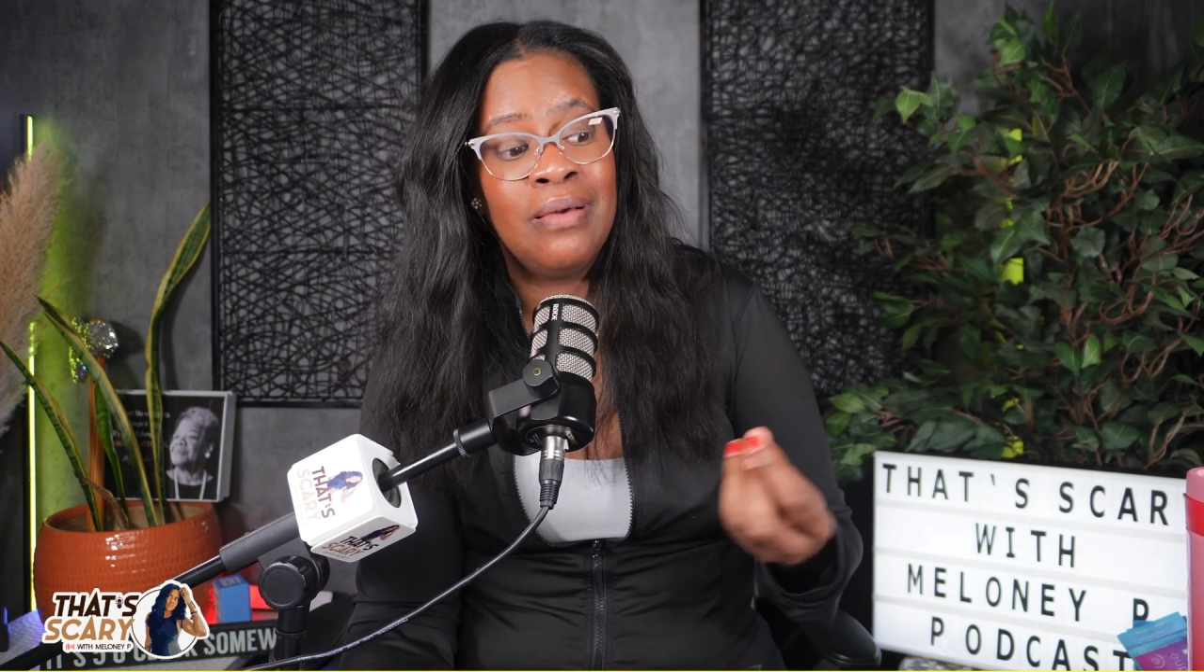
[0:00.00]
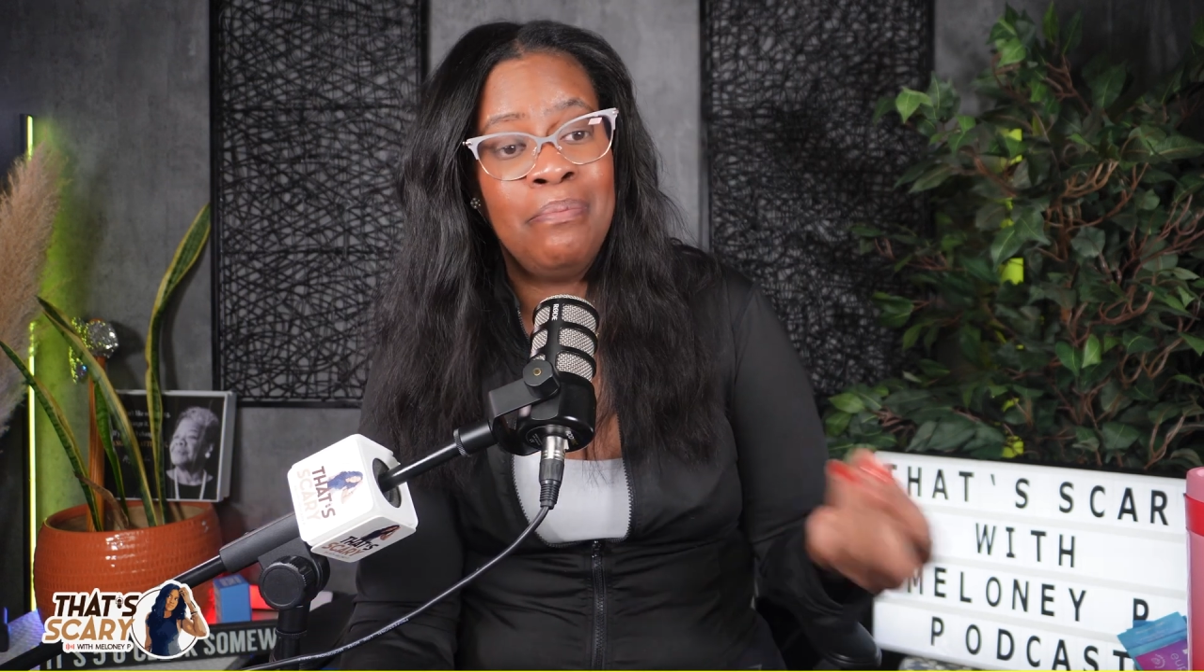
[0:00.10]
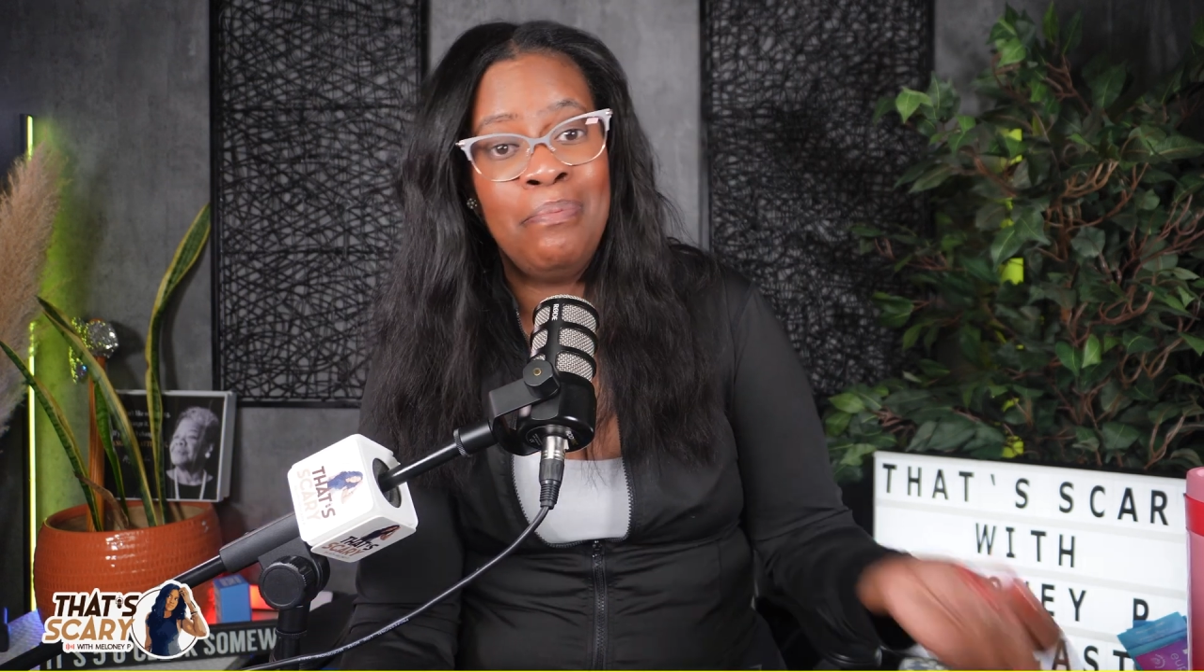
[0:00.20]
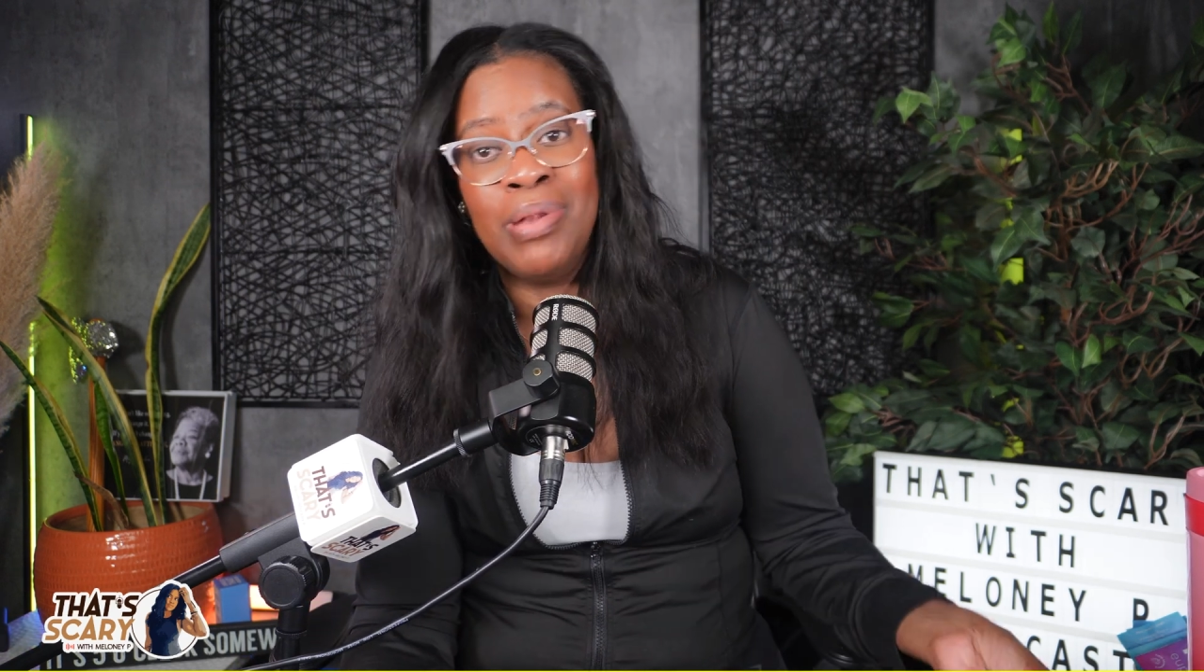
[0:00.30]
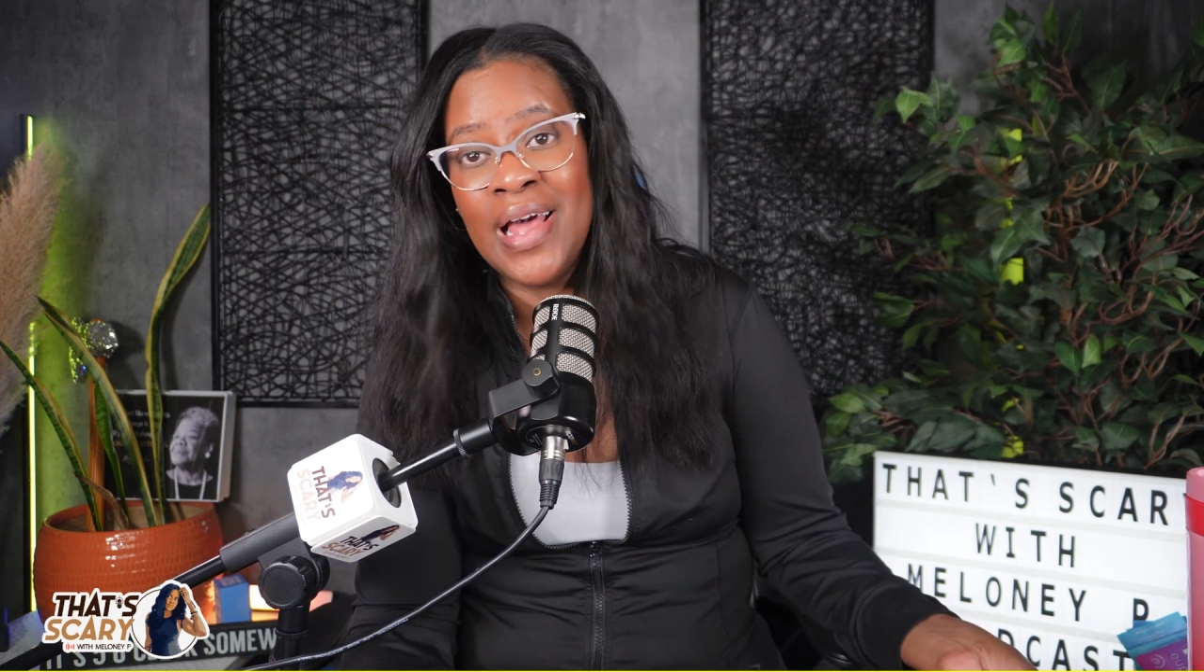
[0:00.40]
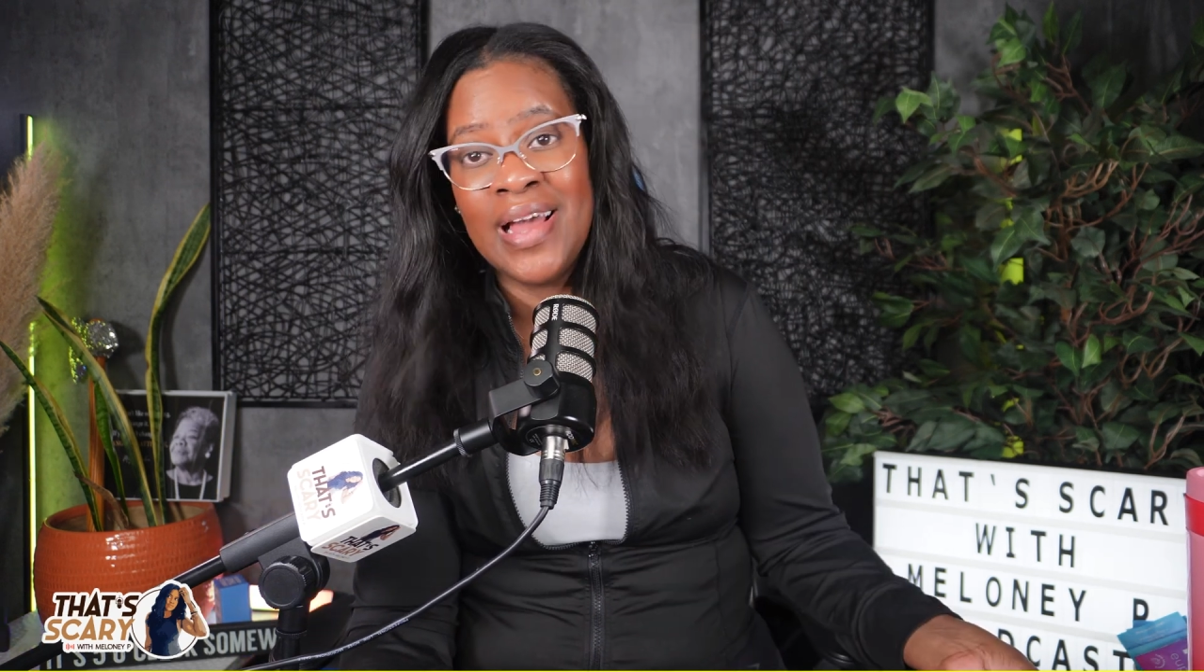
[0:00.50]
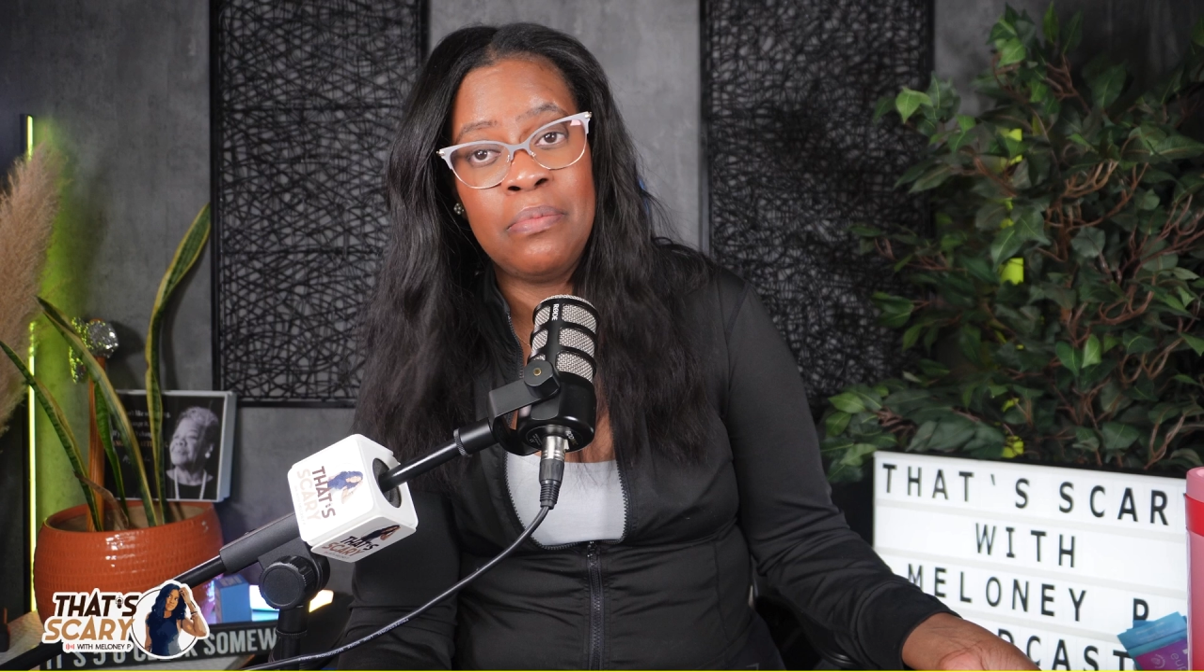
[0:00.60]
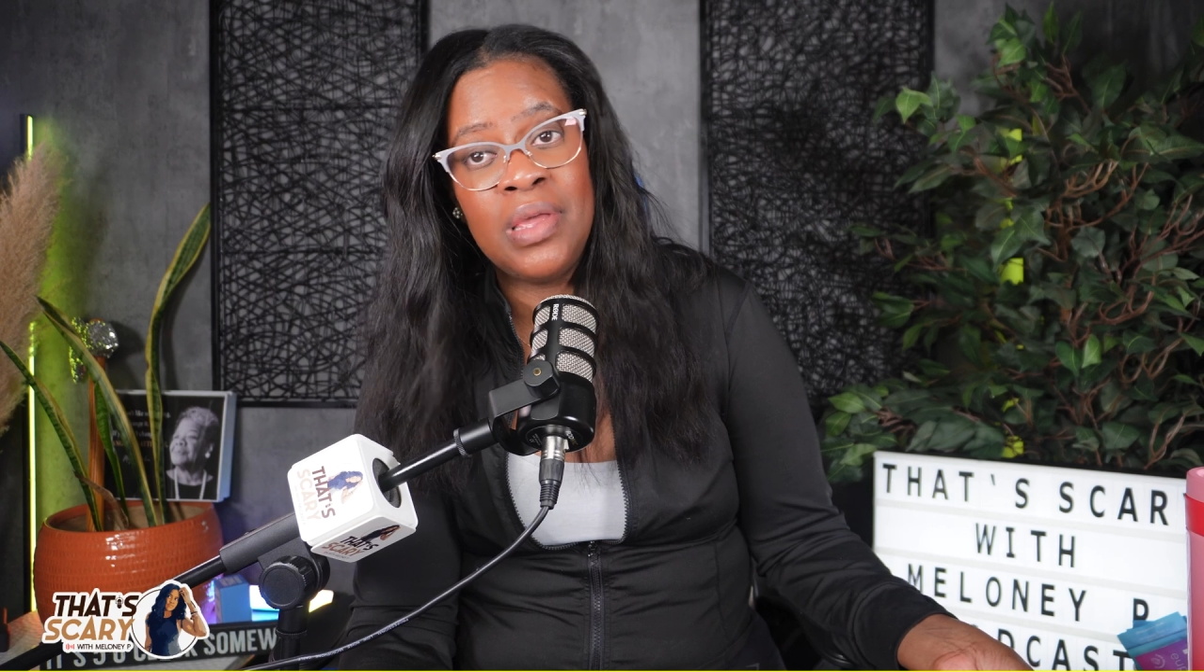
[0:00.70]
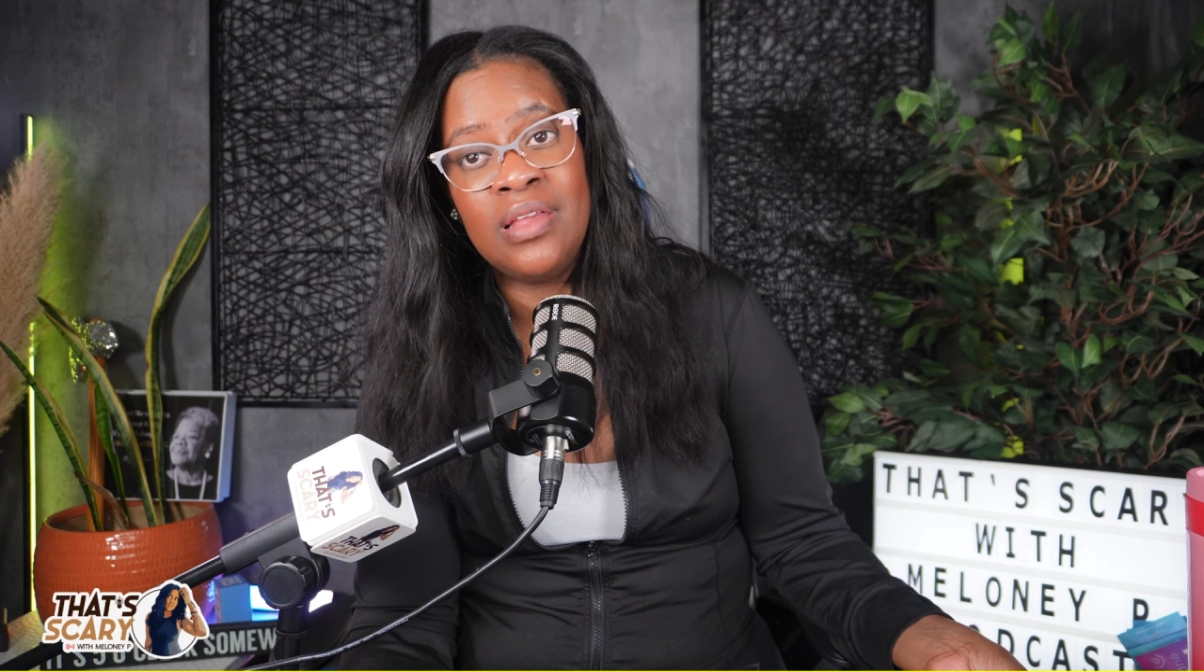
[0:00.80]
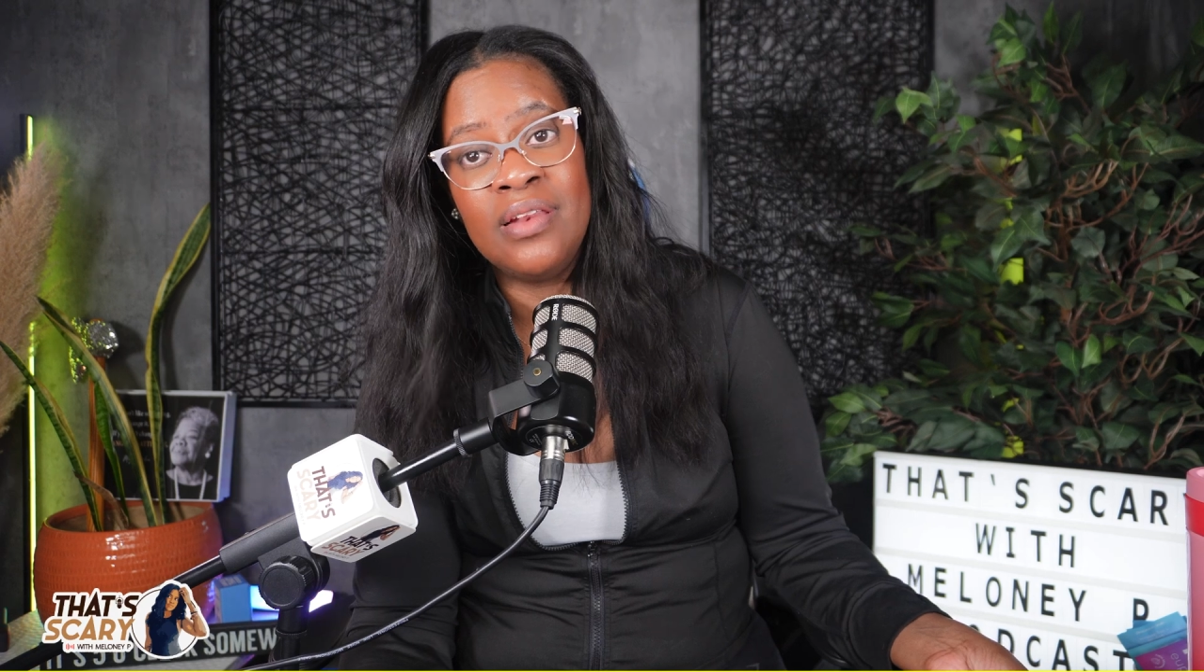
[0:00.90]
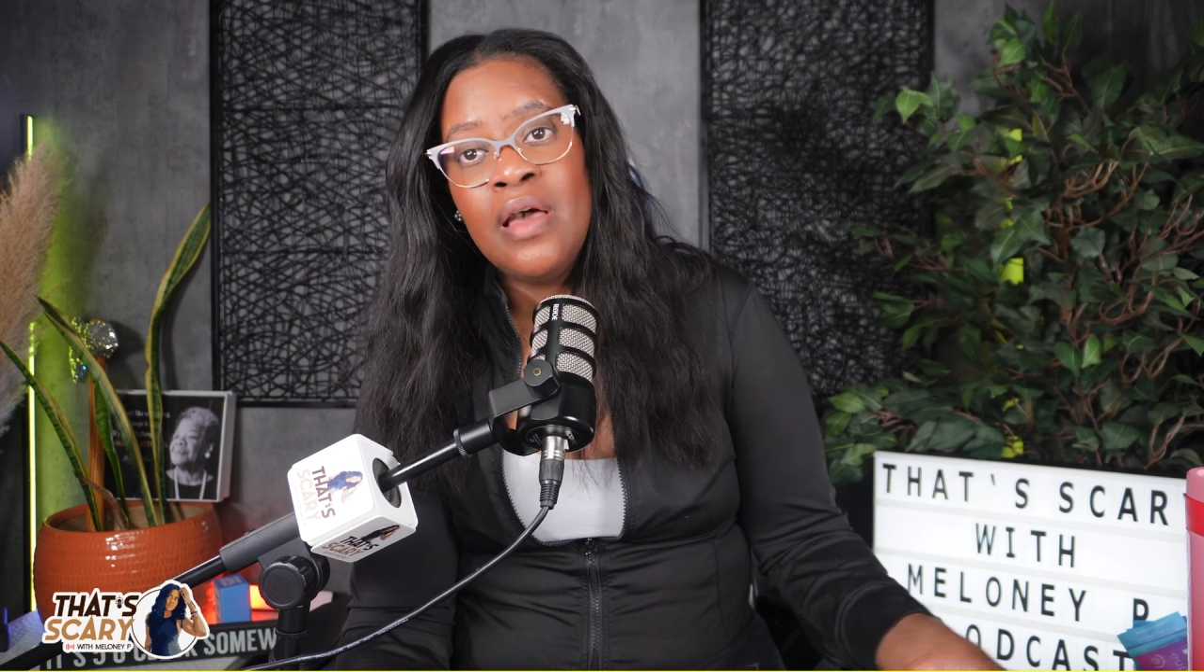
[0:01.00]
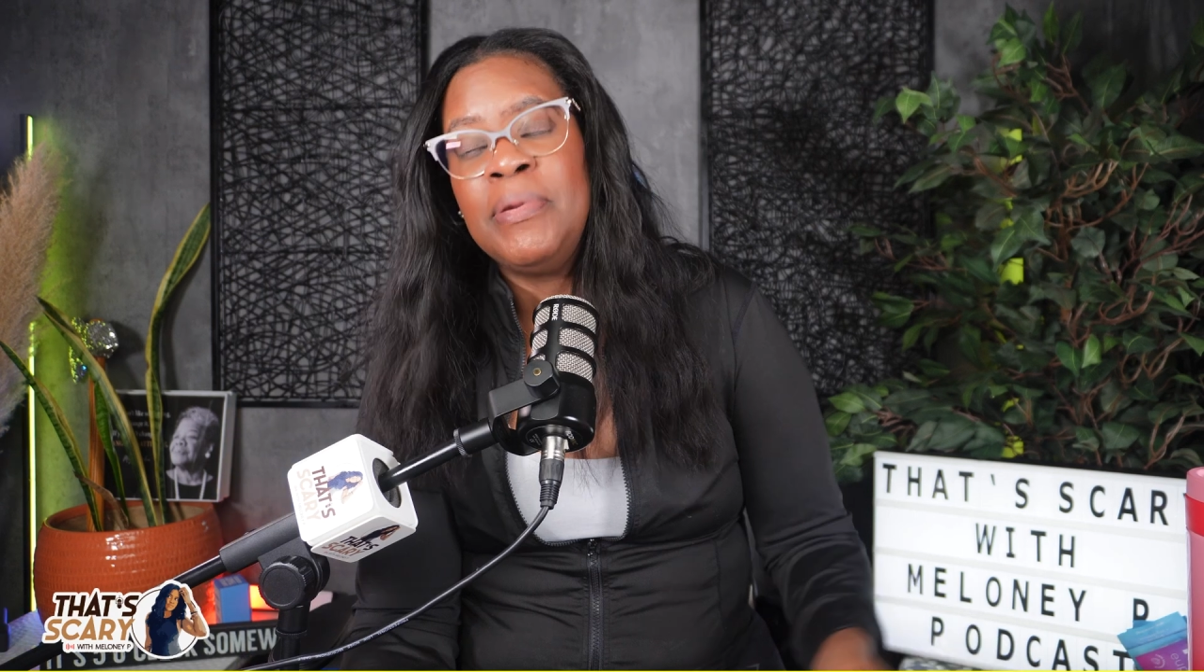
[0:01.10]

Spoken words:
Black men?